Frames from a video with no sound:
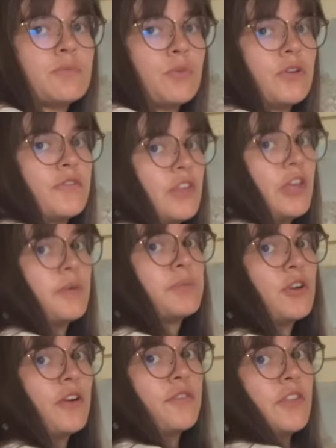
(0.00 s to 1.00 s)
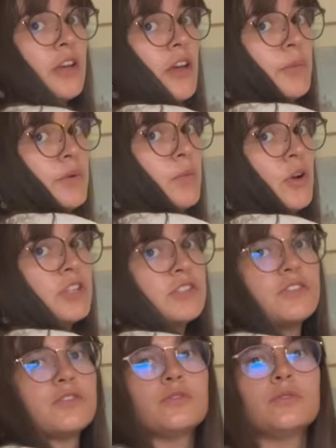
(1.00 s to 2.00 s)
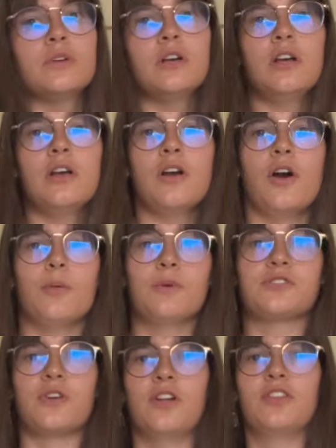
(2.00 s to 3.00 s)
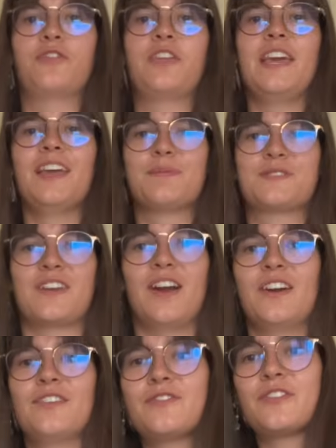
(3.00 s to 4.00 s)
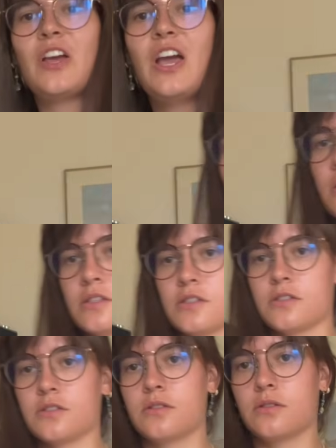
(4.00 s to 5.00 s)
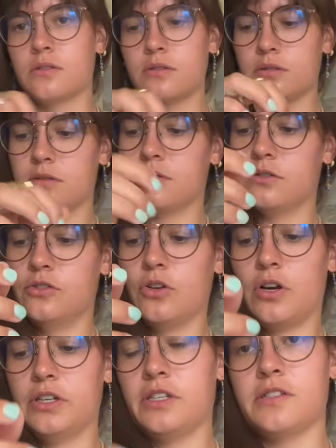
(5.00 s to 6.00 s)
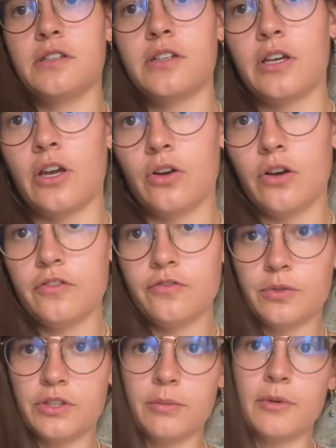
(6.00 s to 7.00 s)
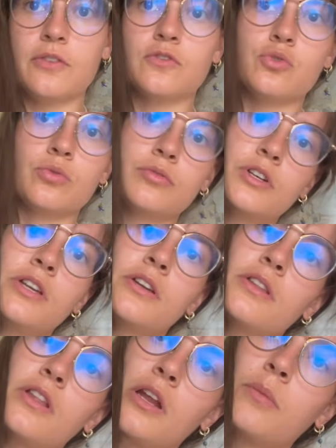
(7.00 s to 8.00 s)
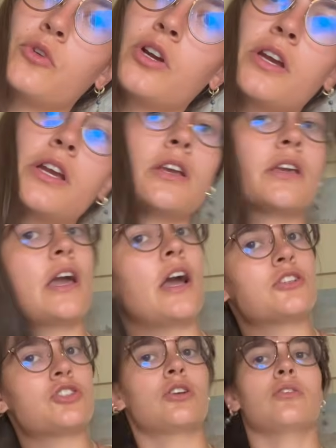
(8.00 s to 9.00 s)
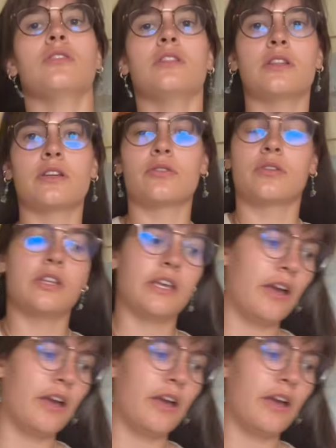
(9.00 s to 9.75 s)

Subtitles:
more of the hip scarf than I would want it to, almost all of the hip scarf. This is not easy to get off with the amount of jewelry that I'm wearing, catching on literally